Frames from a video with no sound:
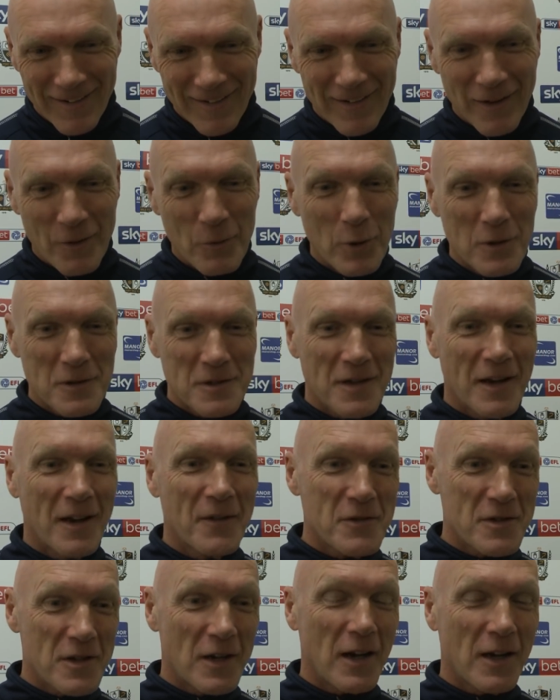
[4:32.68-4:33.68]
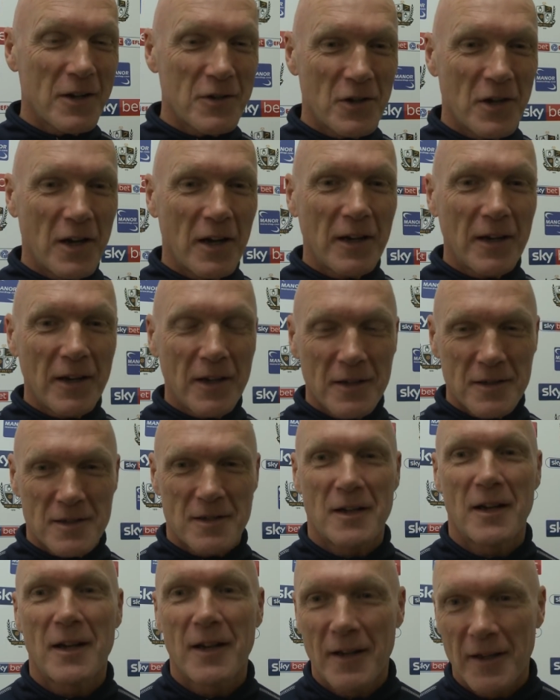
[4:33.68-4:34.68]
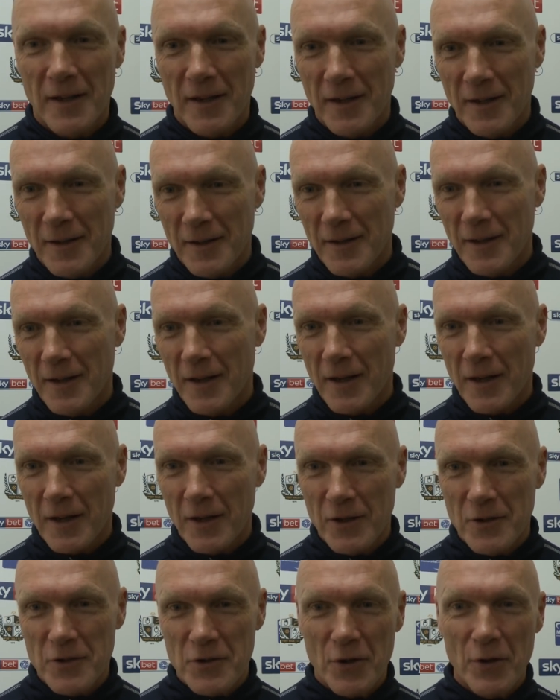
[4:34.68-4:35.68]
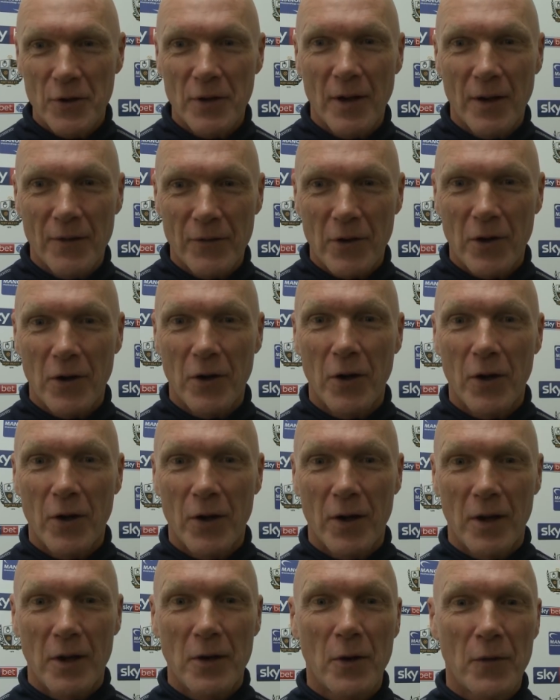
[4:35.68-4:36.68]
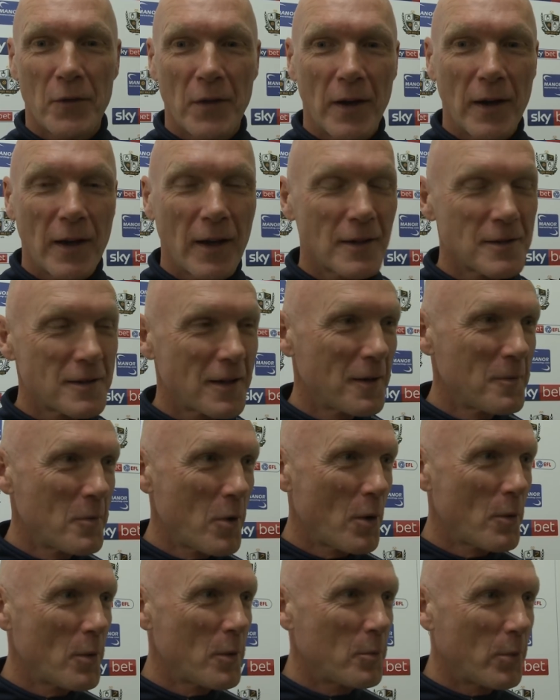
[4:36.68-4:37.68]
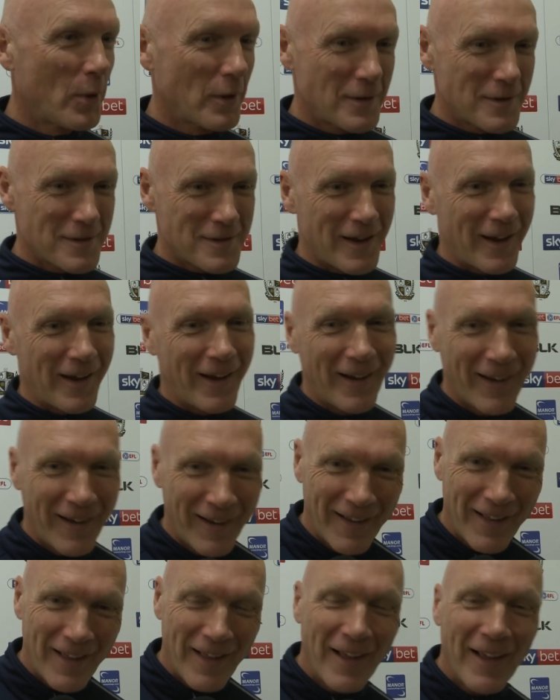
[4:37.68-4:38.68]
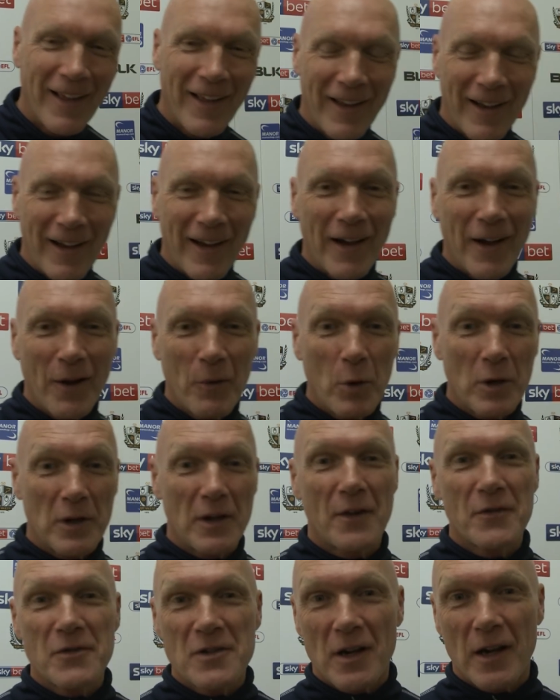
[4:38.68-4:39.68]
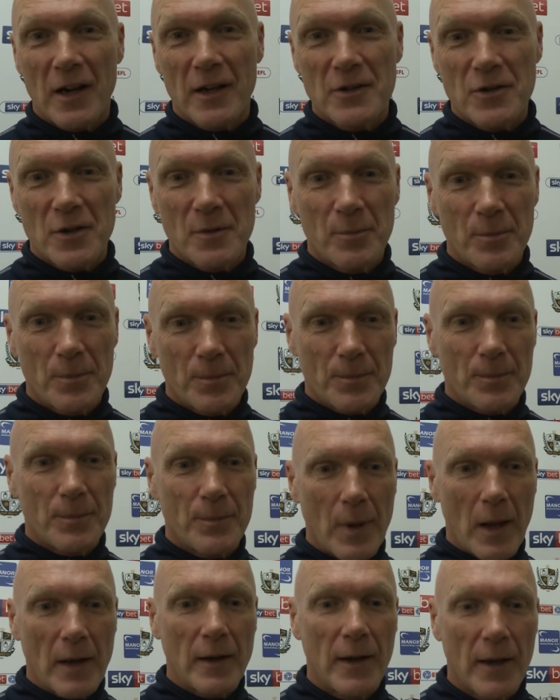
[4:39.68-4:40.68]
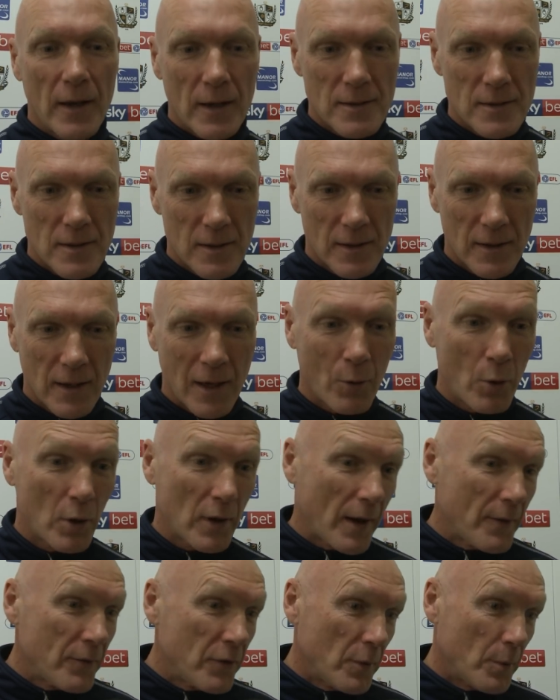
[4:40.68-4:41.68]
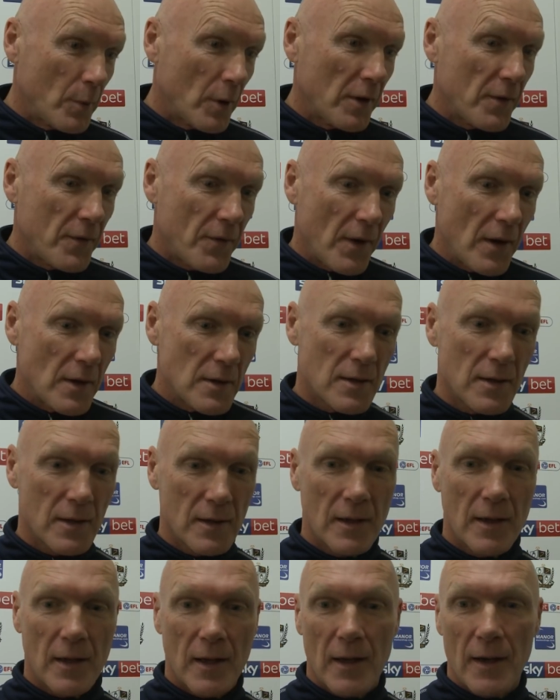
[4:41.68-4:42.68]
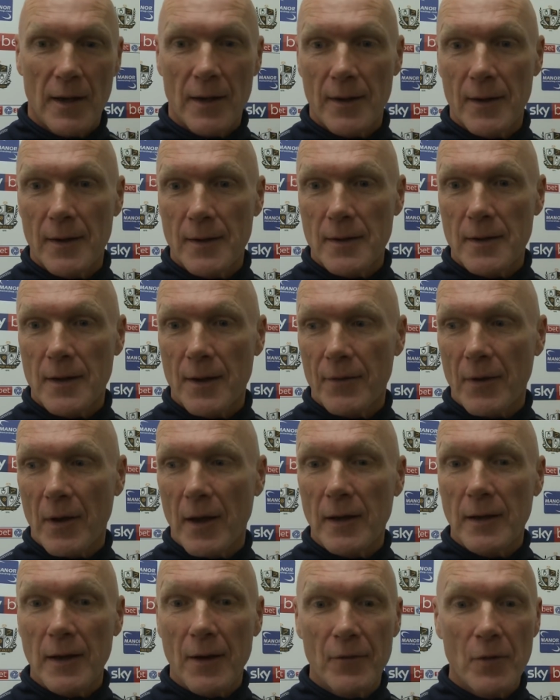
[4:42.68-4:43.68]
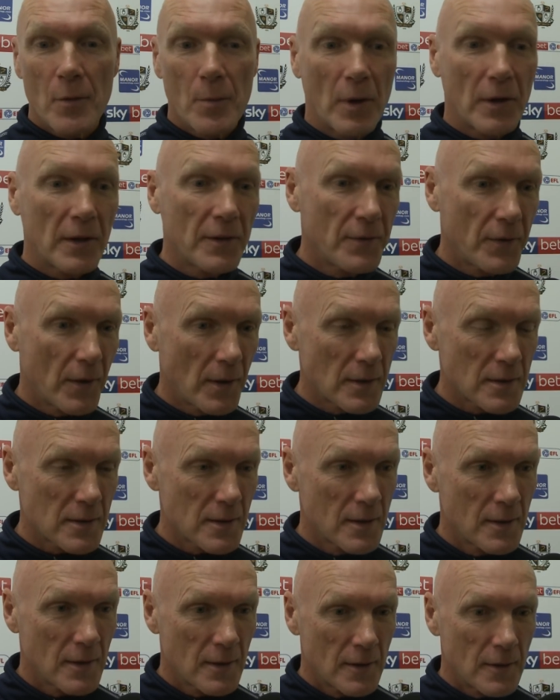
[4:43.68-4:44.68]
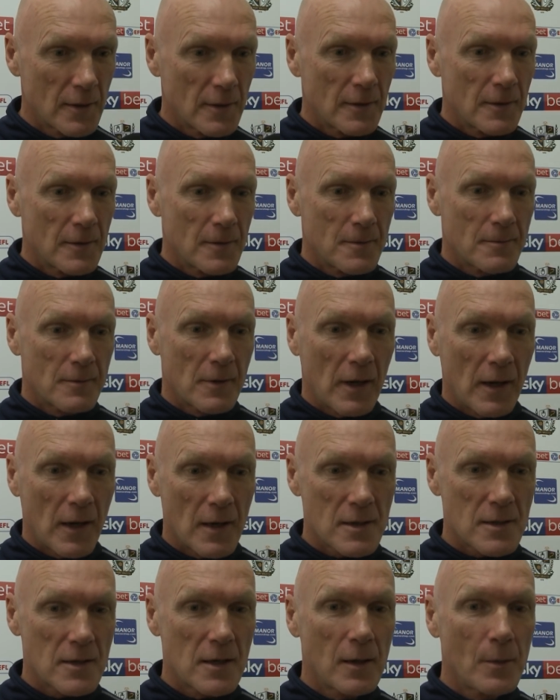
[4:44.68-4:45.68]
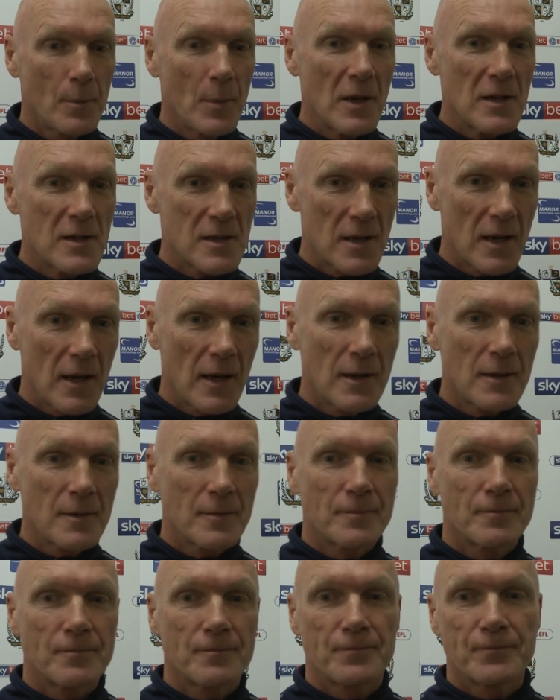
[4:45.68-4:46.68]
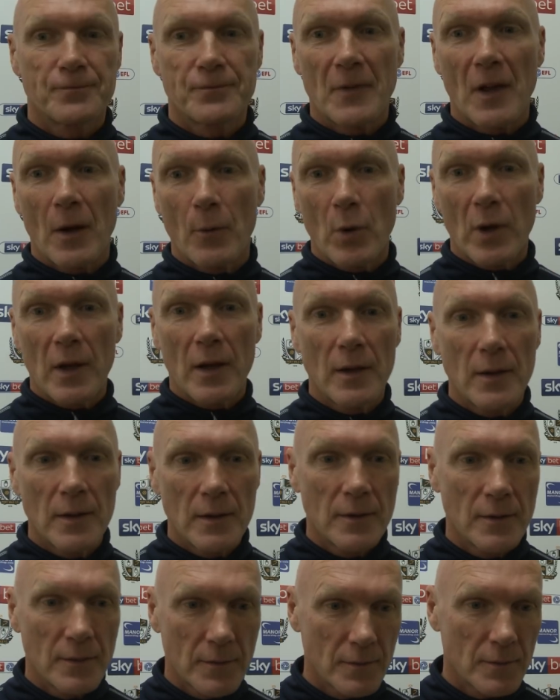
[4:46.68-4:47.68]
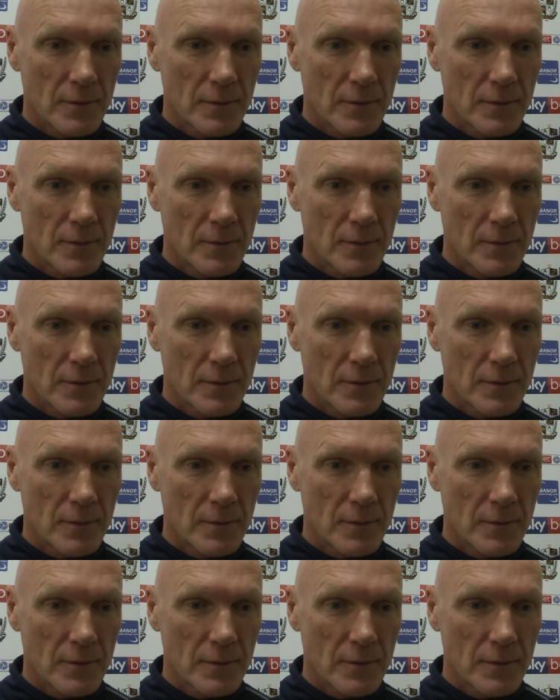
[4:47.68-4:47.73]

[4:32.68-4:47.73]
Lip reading: I want to have selection headaches. I can assure you I've got enough headaches at the moment, but I want to have selection headaches. I want everybody fit, and if I had everybody fit, then I still maintain that we can,